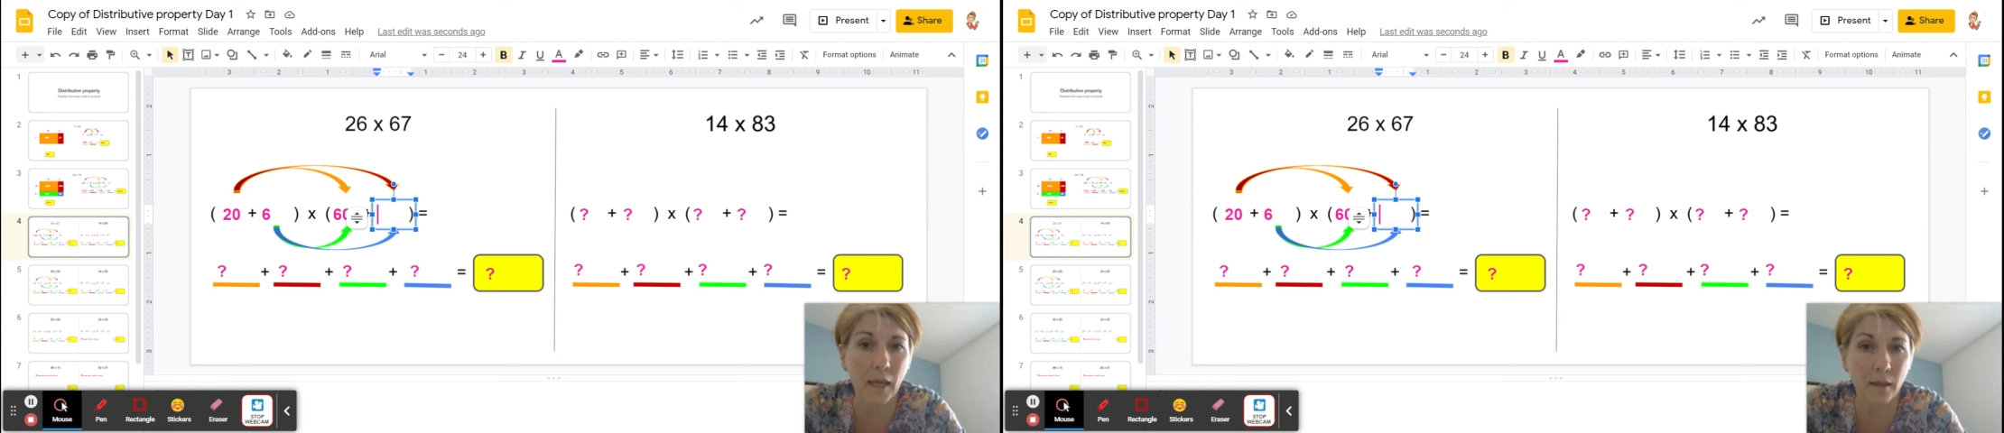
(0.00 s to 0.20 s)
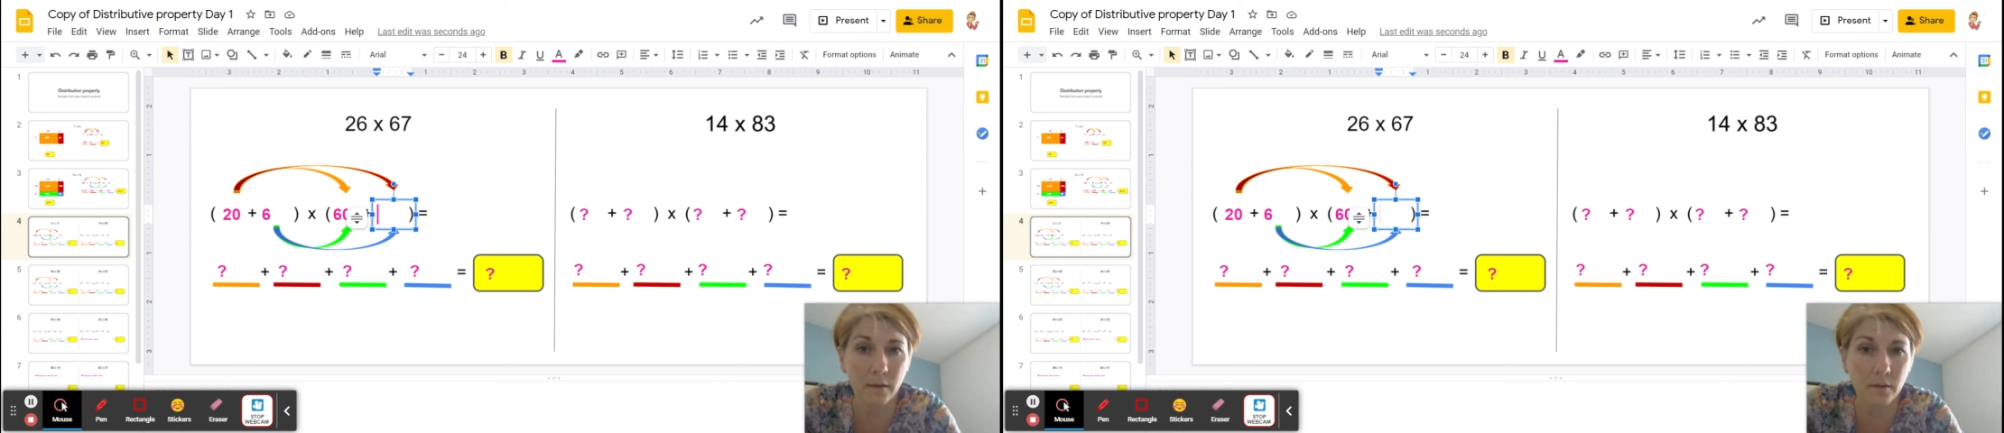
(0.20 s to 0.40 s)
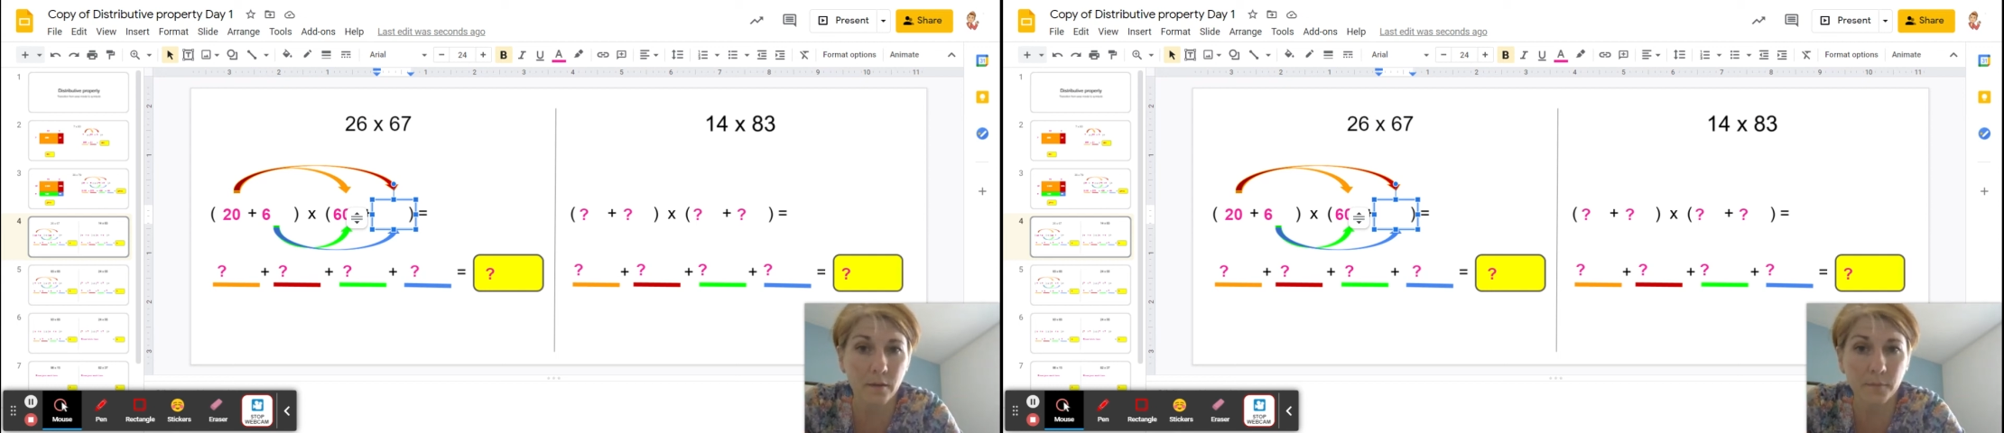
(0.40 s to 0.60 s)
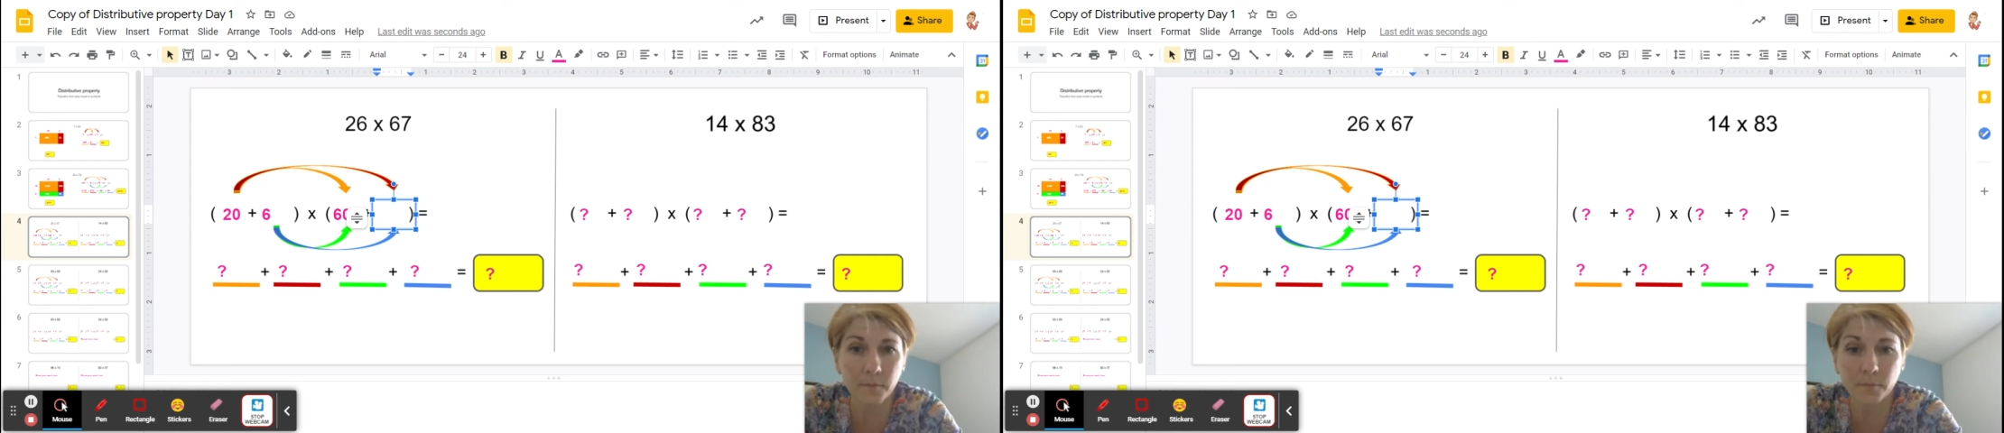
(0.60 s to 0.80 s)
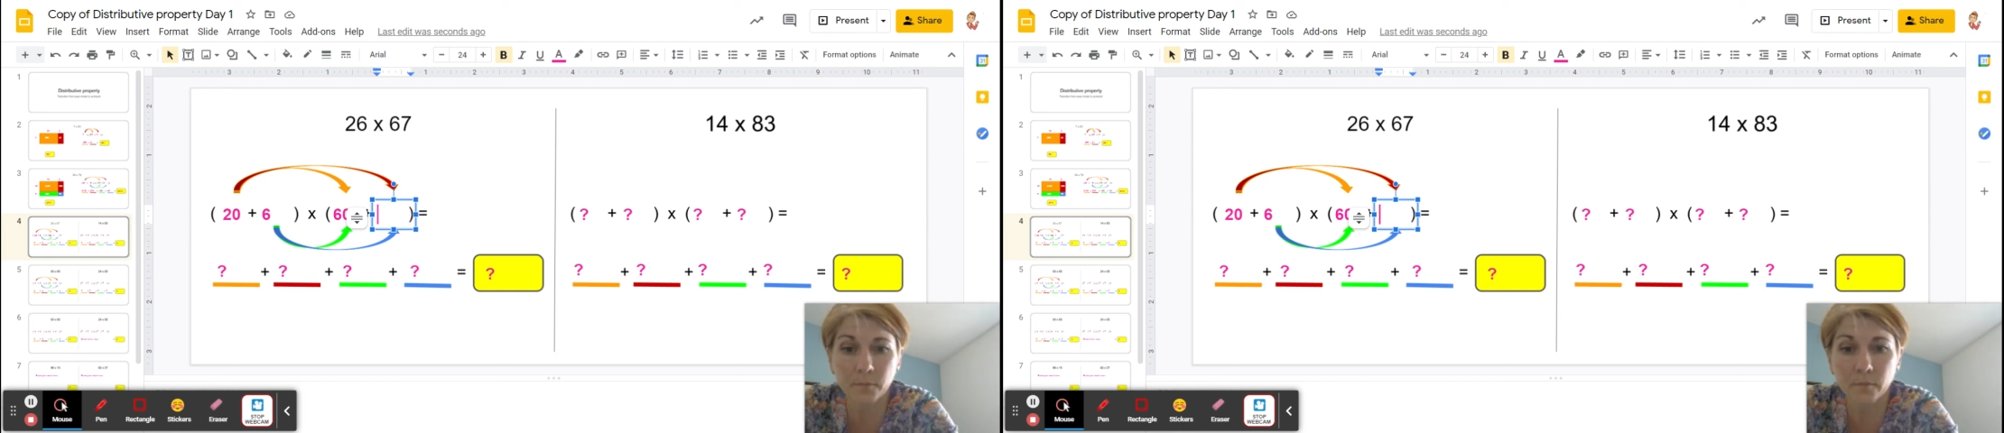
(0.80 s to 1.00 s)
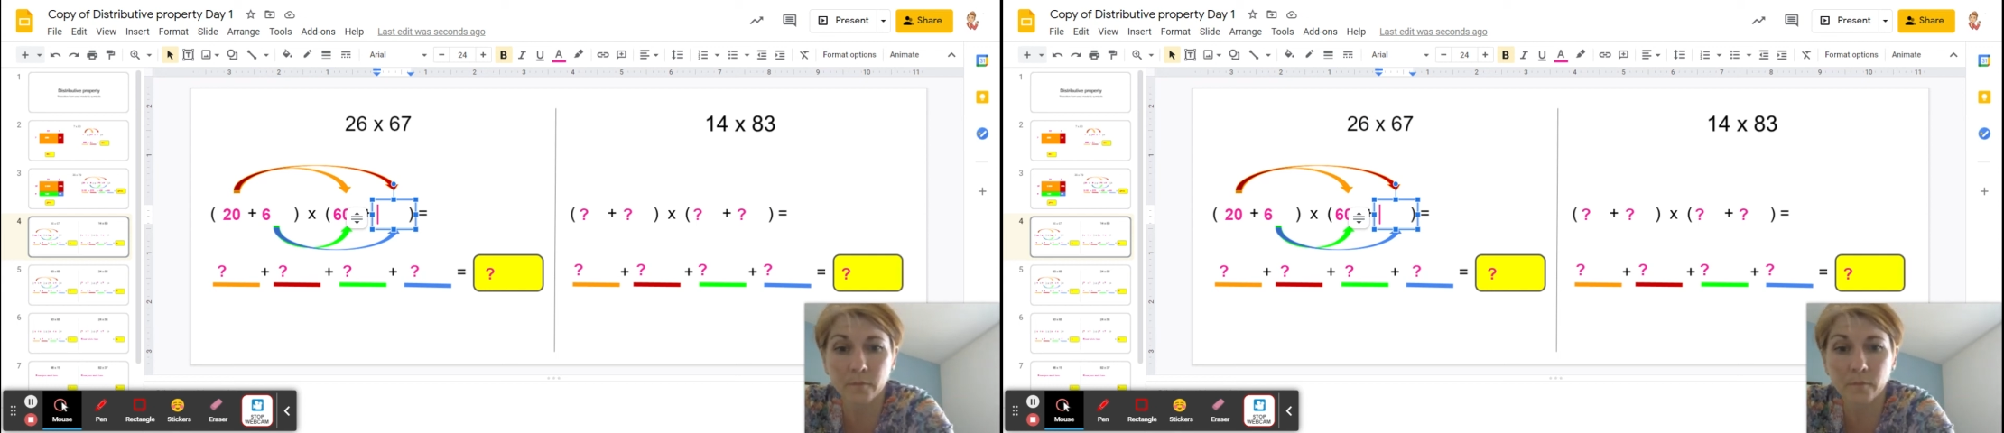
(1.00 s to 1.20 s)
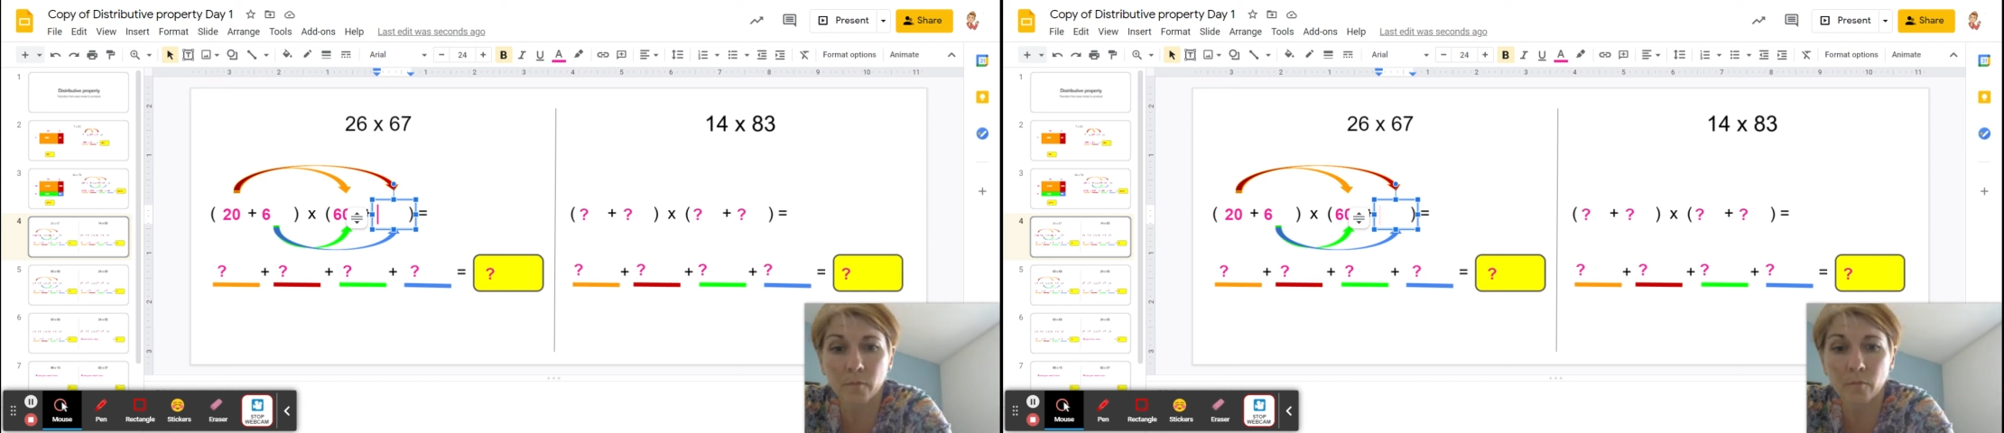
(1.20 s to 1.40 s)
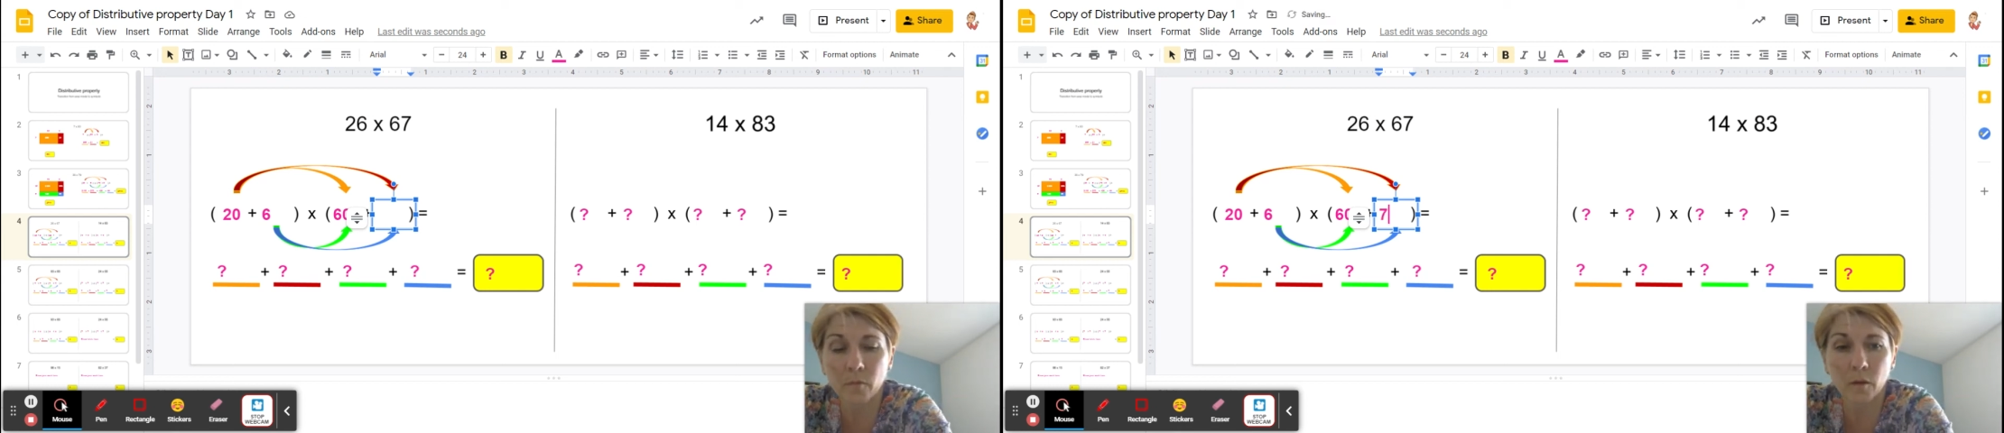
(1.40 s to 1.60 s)
end.
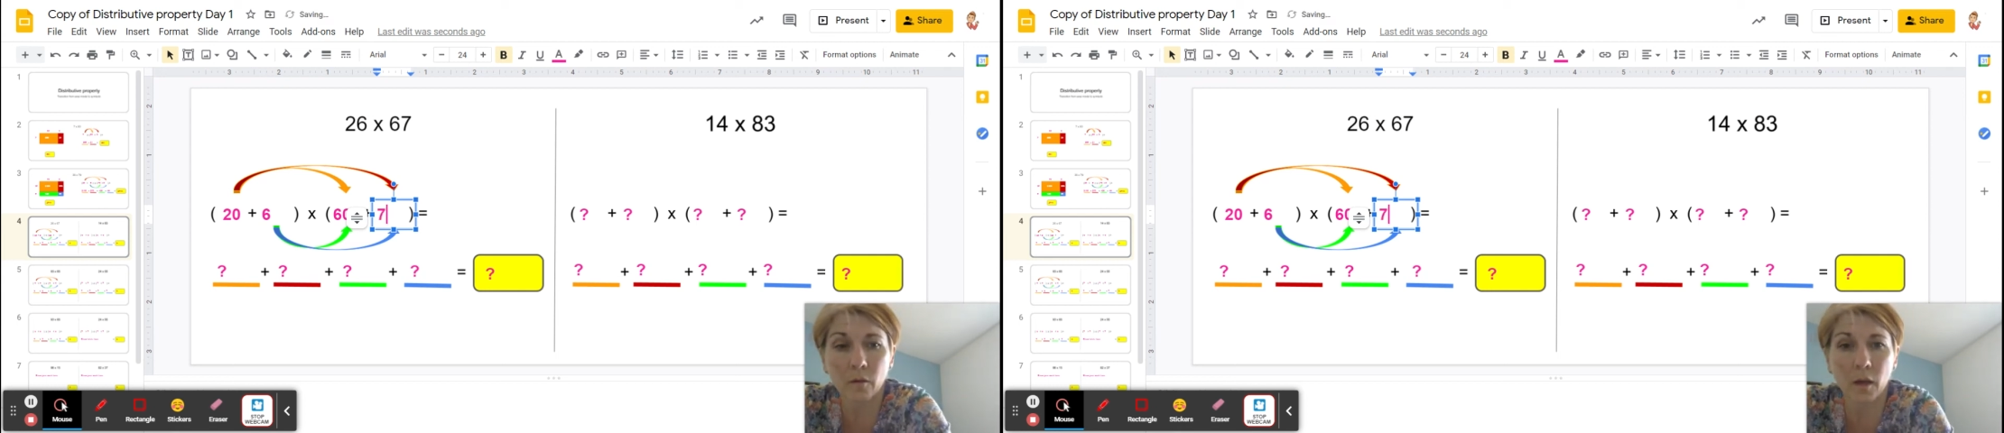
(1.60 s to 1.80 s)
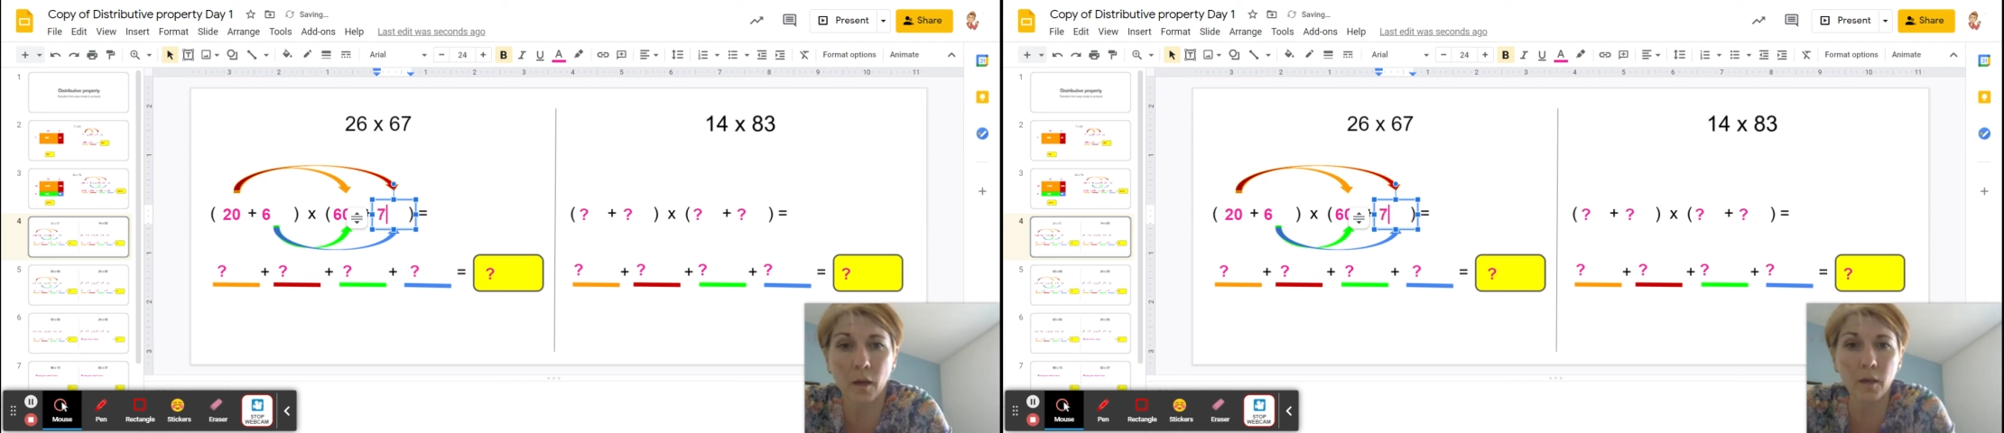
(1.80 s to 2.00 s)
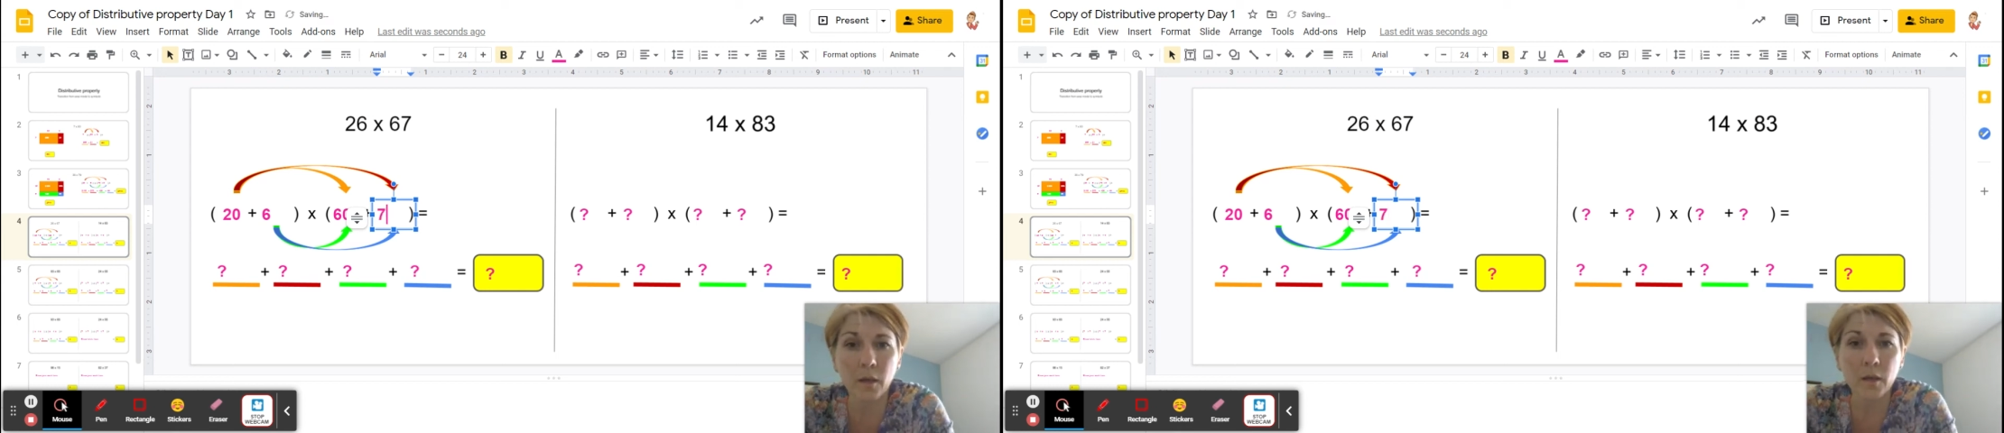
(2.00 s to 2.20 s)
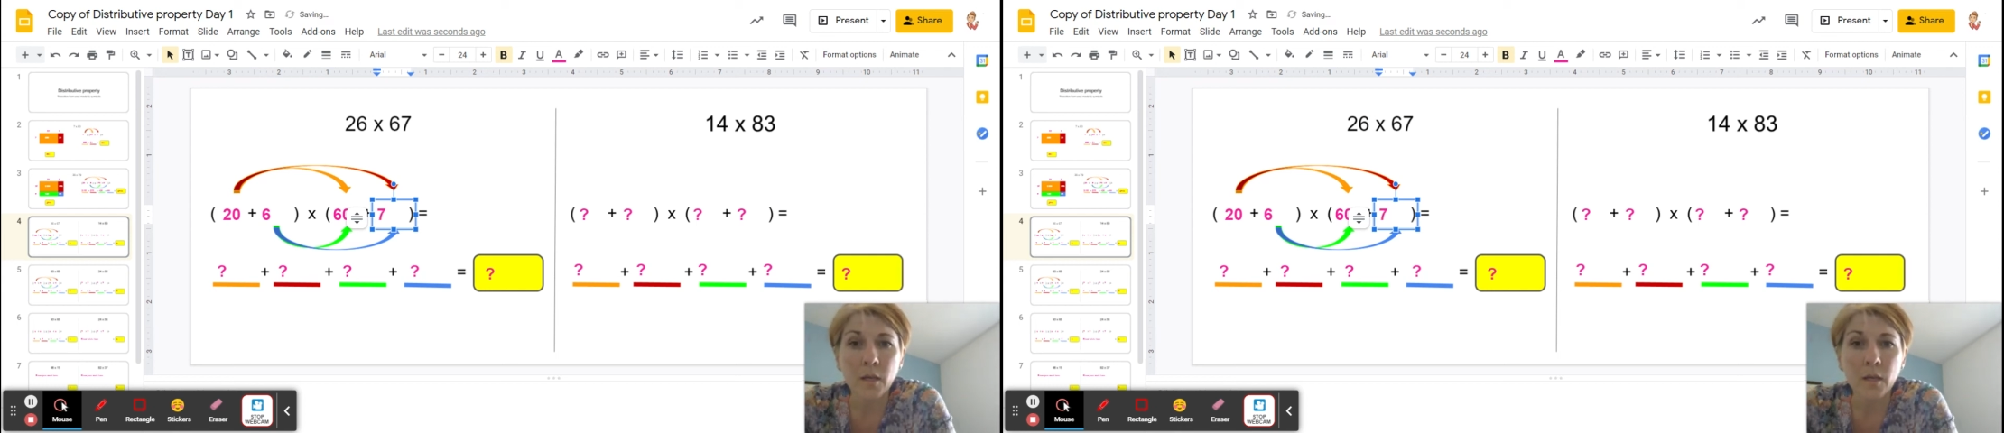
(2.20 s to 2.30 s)
Okay,